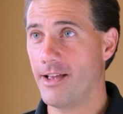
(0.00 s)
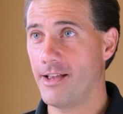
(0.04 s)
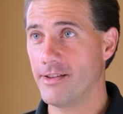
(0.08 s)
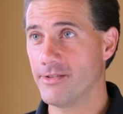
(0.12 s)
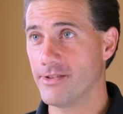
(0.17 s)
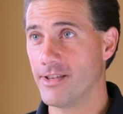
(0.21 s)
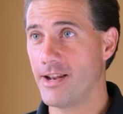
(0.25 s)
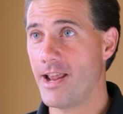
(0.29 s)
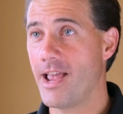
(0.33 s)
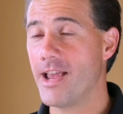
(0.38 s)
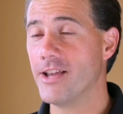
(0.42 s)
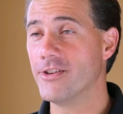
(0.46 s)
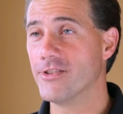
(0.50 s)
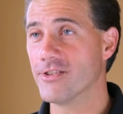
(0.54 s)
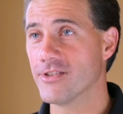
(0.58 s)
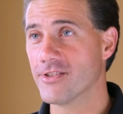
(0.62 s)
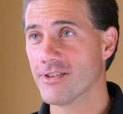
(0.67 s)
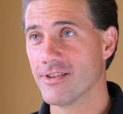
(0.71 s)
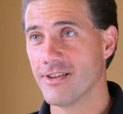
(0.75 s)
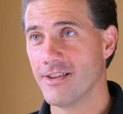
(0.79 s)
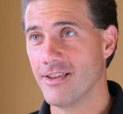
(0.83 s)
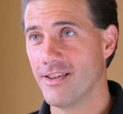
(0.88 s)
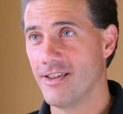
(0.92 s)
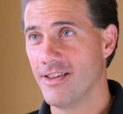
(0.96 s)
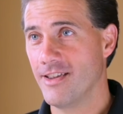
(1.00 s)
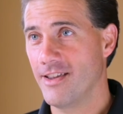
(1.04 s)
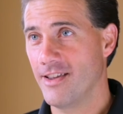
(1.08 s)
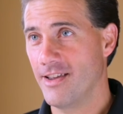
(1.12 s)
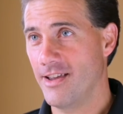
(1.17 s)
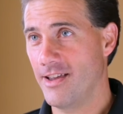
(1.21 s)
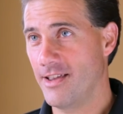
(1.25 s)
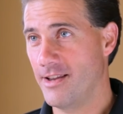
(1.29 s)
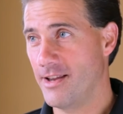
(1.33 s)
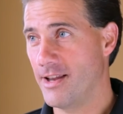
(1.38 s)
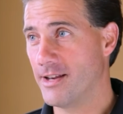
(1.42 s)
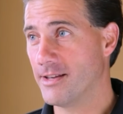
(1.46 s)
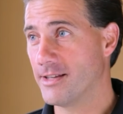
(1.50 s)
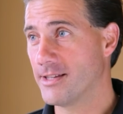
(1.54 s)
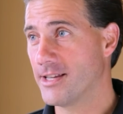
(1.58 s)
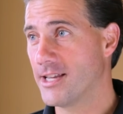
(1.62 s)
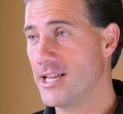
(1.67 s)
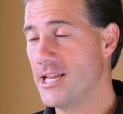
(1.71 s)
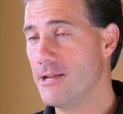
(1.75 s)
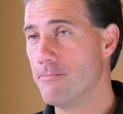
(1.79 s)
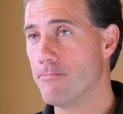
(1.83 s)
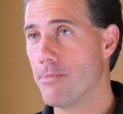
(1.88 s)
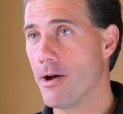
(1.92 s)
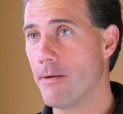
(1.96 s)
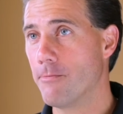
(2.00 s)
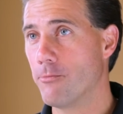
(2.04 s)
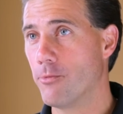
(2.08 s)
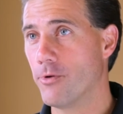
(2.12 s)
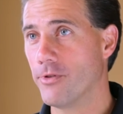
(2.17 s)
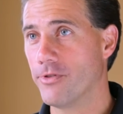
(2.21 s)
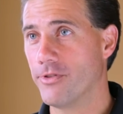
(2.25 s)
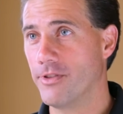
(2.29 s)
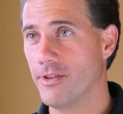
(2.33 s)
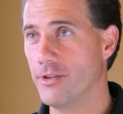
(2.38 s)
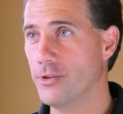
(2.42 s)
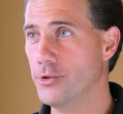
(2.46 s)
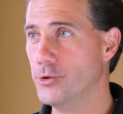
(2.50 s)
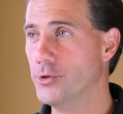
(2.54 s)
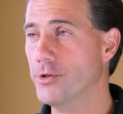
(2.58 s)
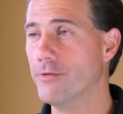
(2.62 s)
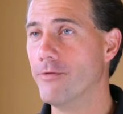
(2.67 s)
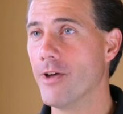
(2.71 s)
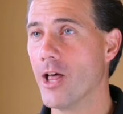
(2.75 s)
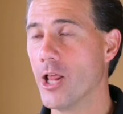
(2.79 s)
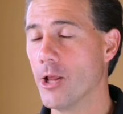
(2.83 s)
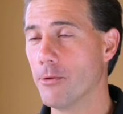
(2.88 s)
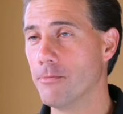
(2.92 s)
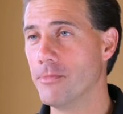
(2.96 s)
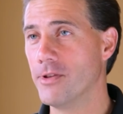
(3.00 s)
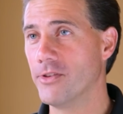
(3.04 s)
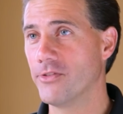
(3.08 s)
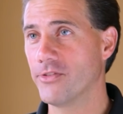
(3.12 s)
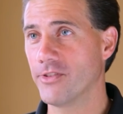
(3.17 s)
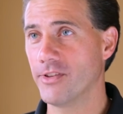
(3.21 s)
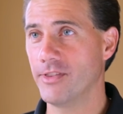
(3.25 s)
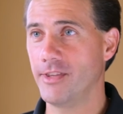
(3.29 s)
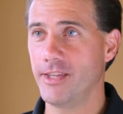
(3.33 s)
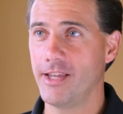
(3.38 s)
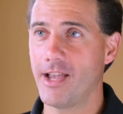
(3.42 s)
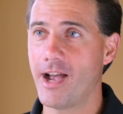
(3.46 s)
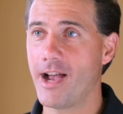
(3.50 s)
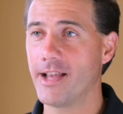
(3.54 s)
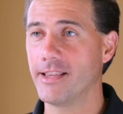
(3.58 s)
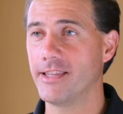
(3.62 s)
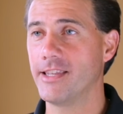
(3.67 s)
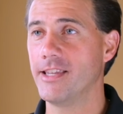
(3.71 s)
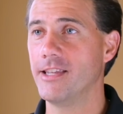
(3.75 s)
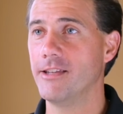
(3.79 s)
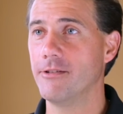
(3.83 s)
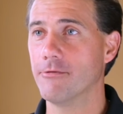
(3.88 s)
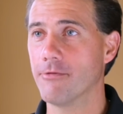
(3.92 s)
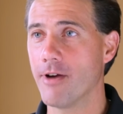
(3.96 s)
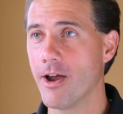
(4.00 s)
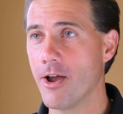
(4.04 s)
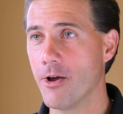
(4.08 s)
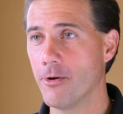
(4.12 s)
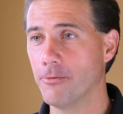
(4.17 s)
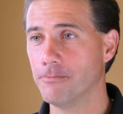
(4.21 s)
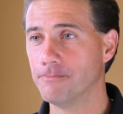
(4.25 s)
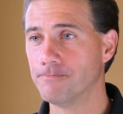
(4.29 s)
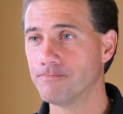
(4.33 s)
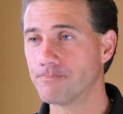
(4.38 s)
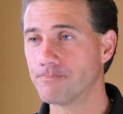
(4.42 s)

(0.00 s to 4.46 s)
as it ages and keep up with the new developments in the IT realm.